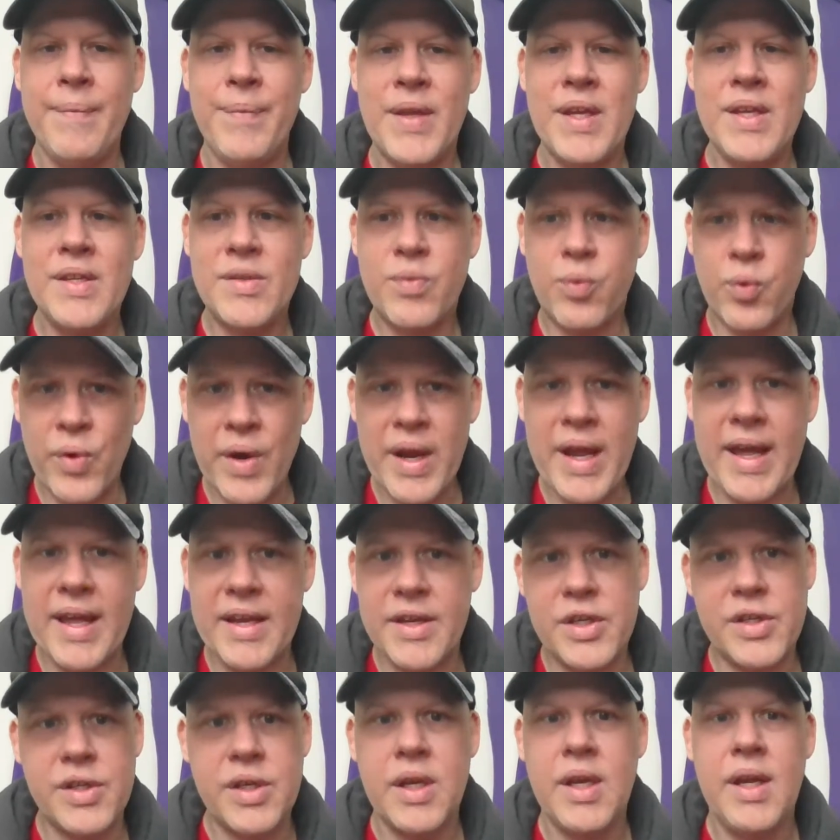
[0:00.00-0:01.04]
He's
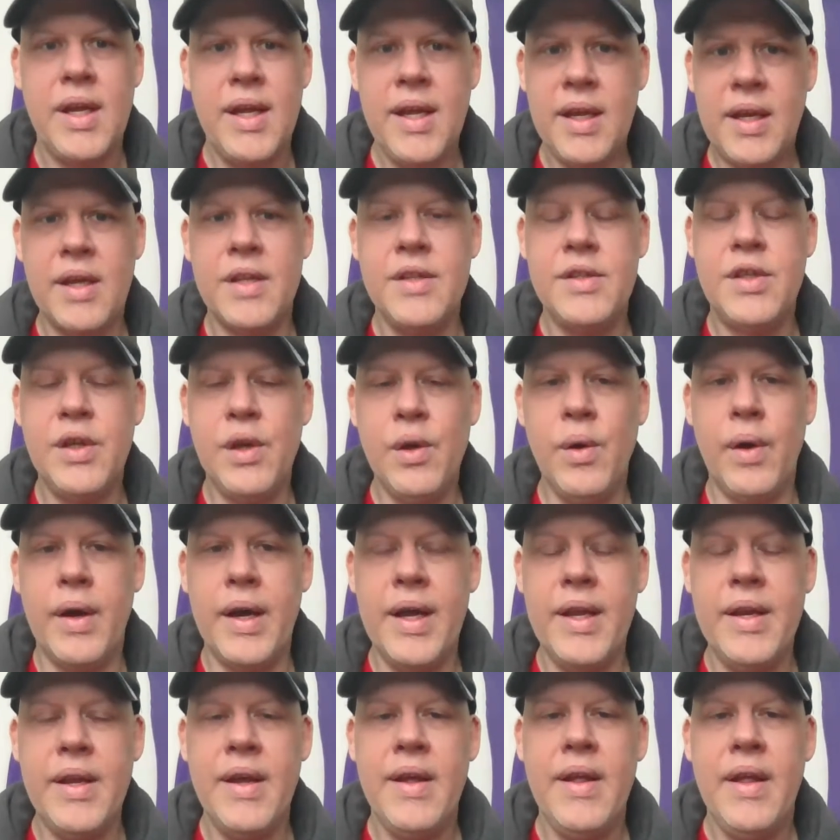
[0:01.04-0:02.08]
rich. He can do
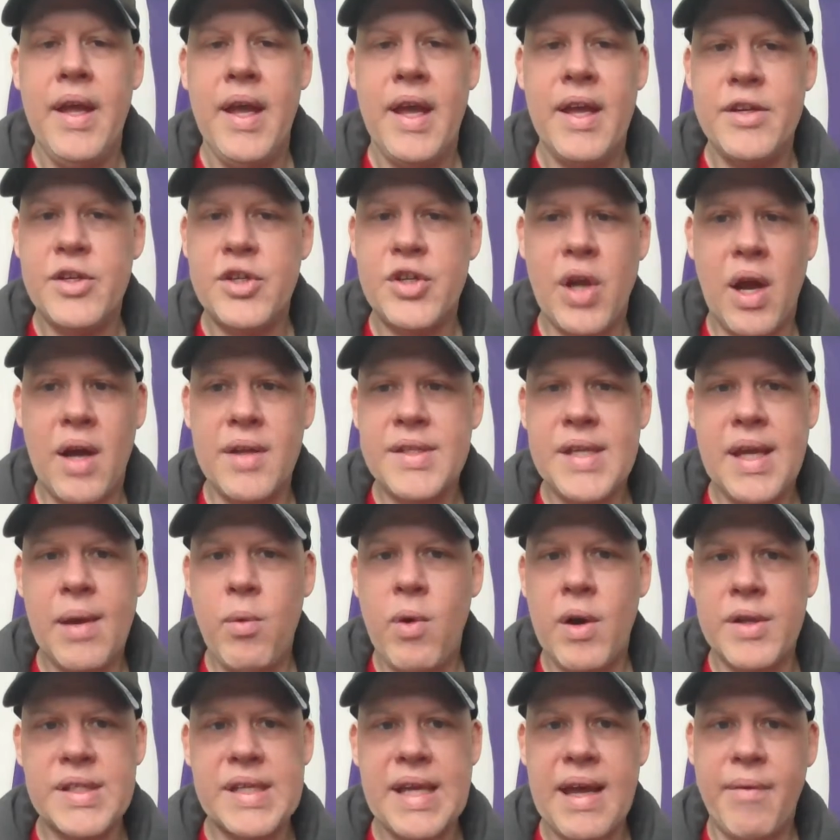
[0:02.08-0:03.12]
it. And Shante
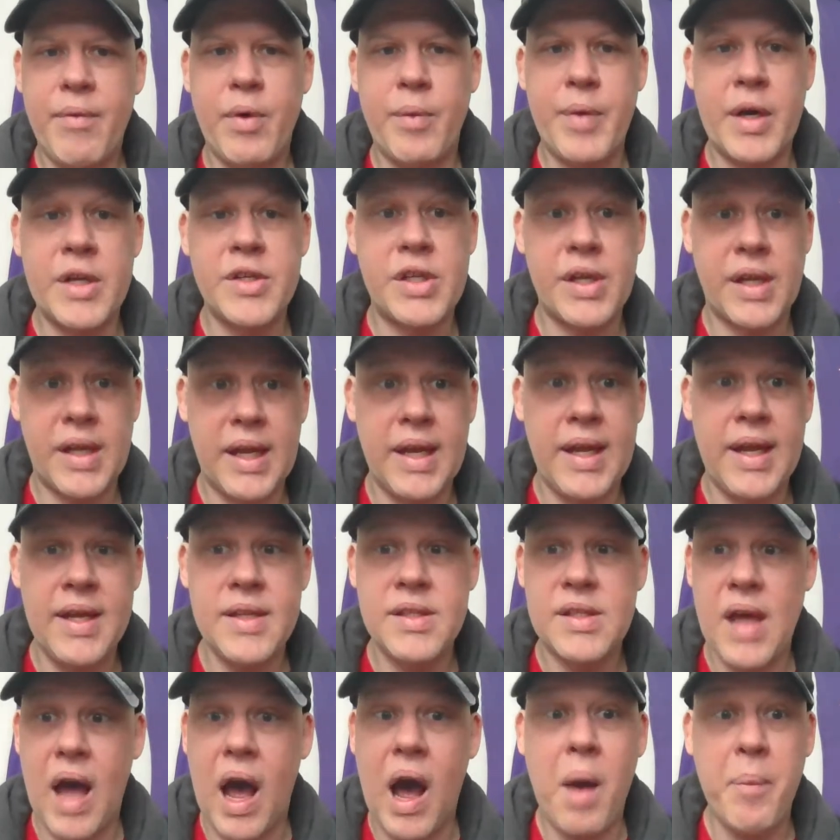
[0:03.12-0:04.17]
wants to have a bunch of
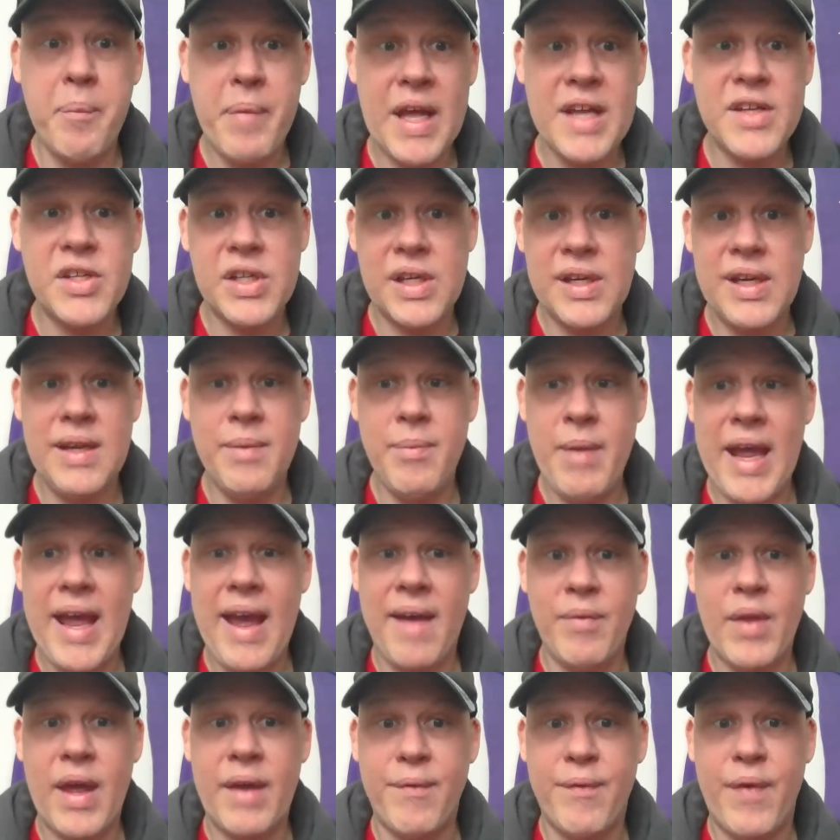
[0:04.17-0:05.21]
kids. I'll bet you he may
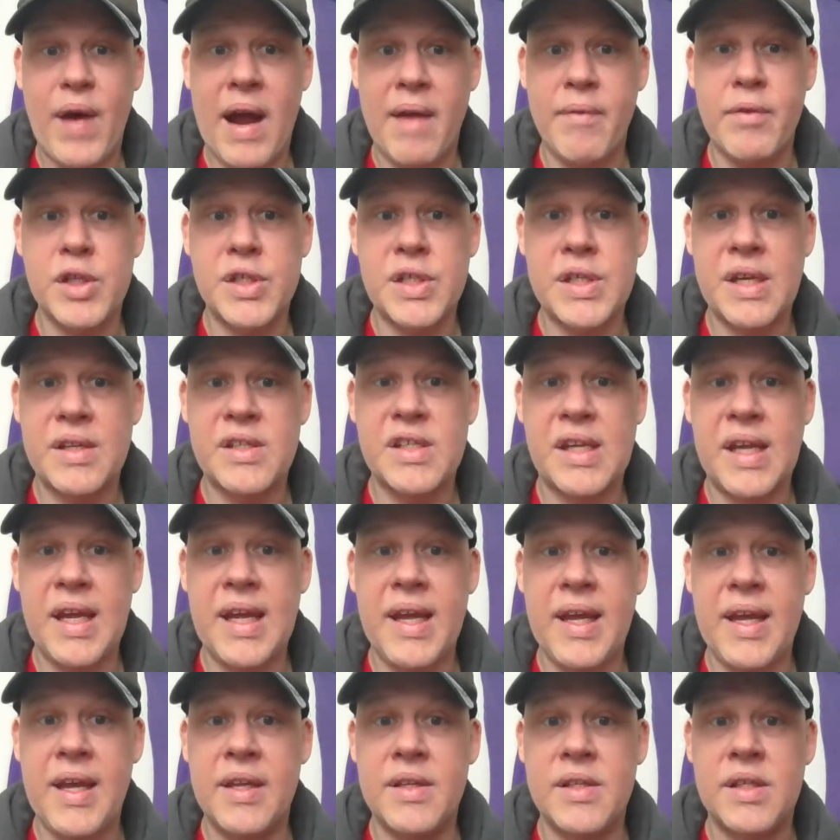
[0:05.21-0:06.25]
have like 5 or 6
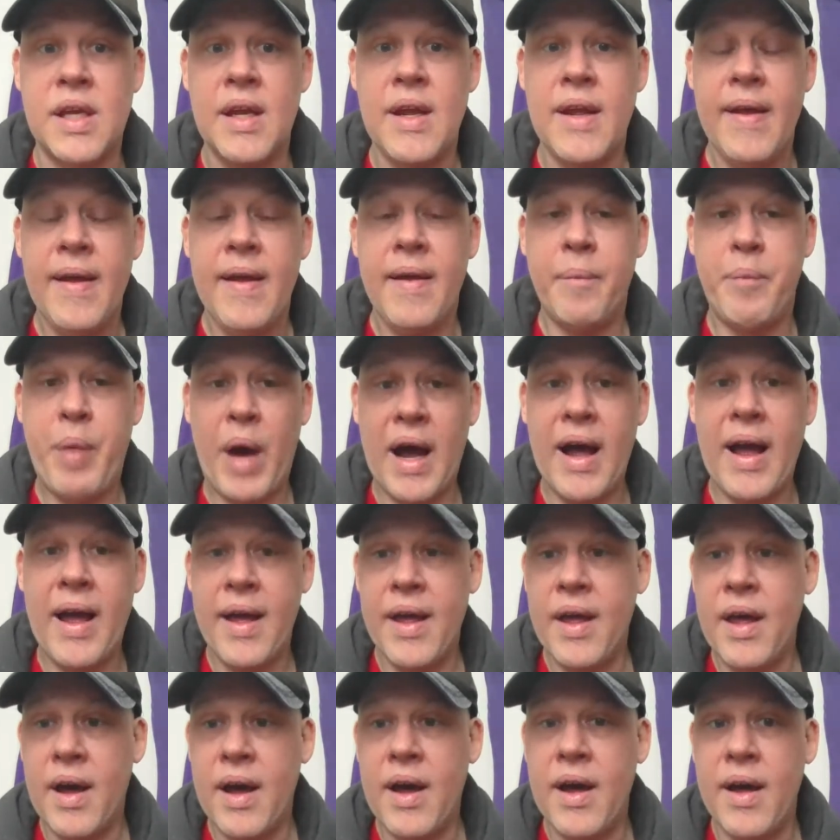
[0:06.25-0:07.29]
kids
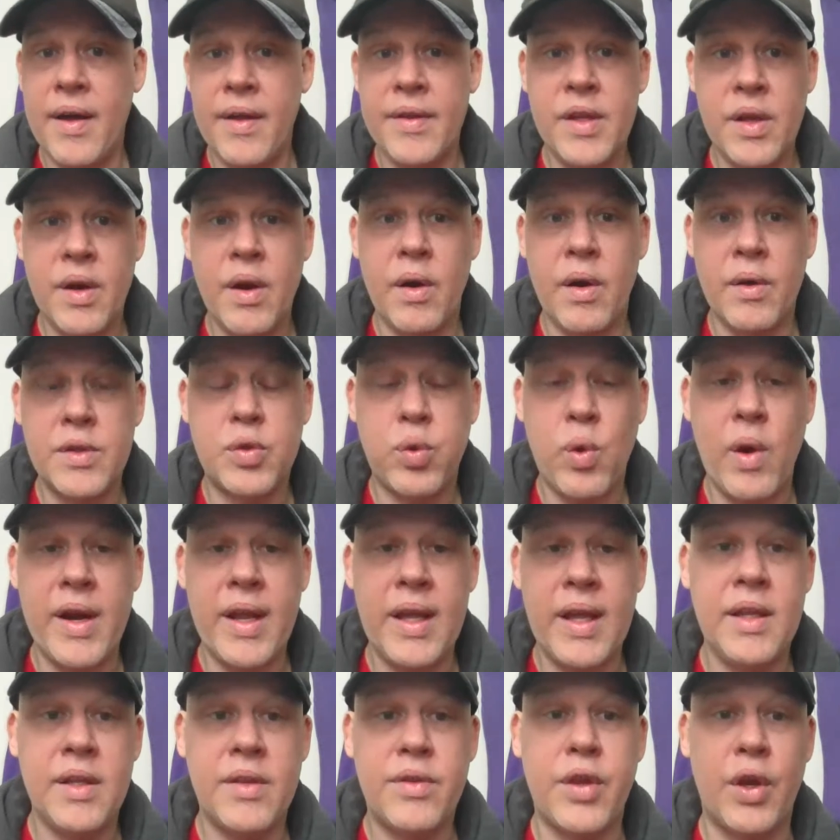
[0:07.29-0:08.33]
by,
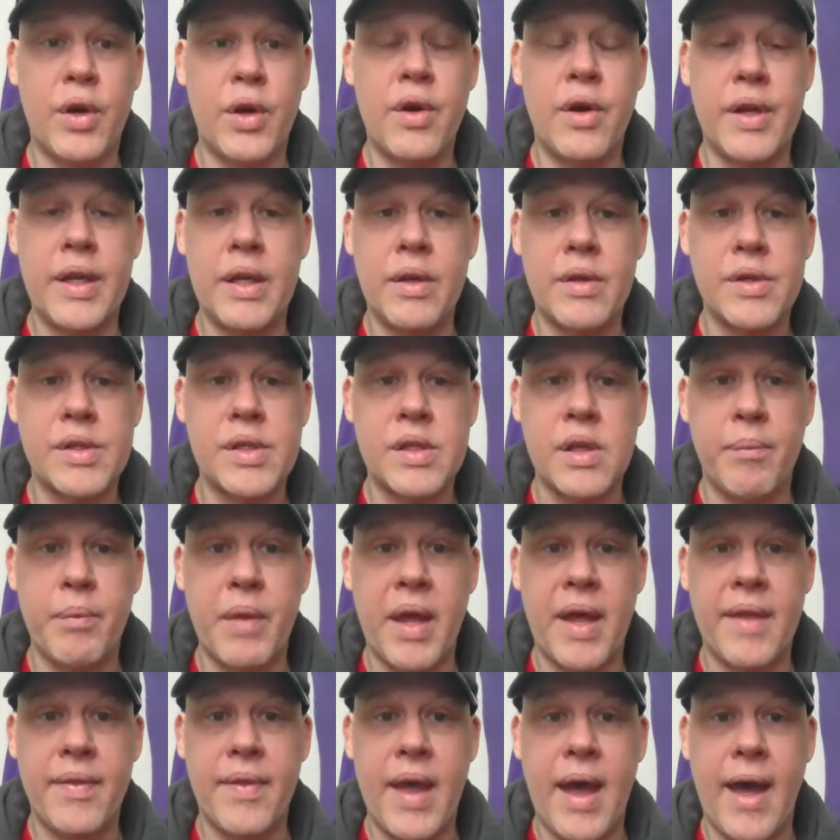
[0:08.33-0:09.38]
2030 or something
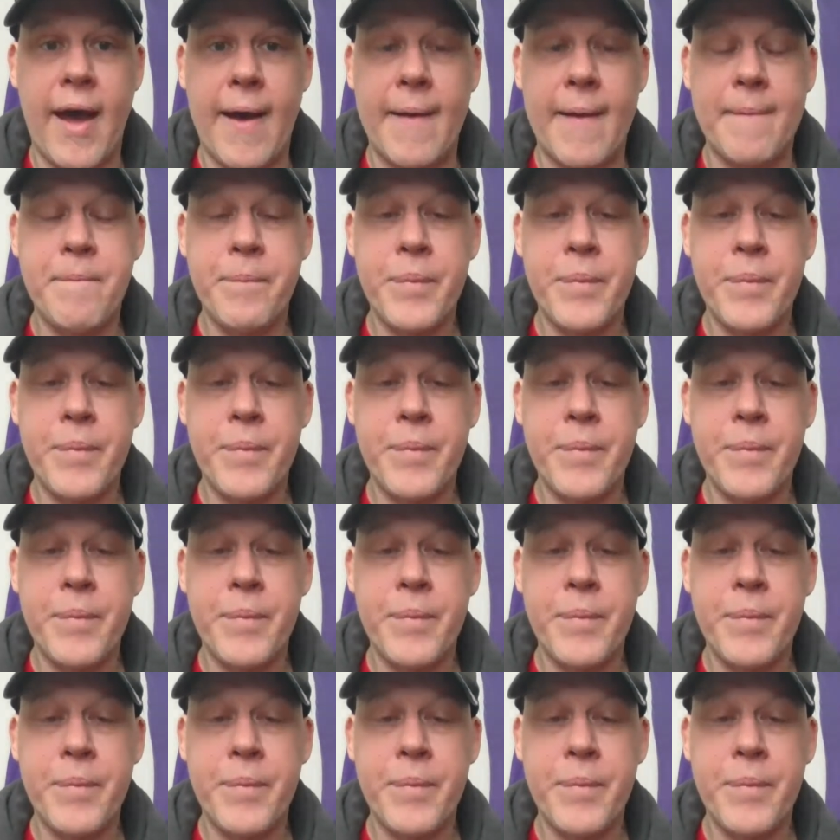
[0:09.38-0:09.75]
like that.